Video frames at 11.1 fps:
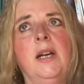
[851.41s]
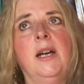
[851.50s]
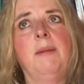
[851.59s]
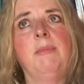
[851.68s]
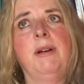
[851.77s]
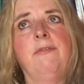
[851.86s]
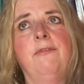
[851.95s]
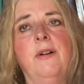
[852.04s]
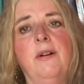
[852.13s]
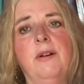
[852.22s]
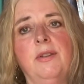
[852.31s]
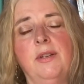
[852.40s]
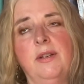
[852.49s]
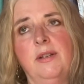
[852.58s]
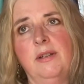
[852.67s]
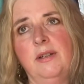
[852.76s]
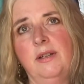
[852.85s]
Her
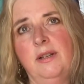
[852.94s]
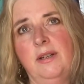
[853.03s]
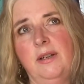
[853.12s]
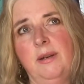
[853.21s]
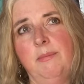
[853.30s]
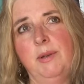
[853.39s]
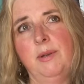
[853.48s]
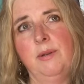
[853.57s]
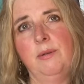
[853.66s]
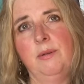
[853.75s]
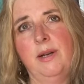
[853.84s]
father, who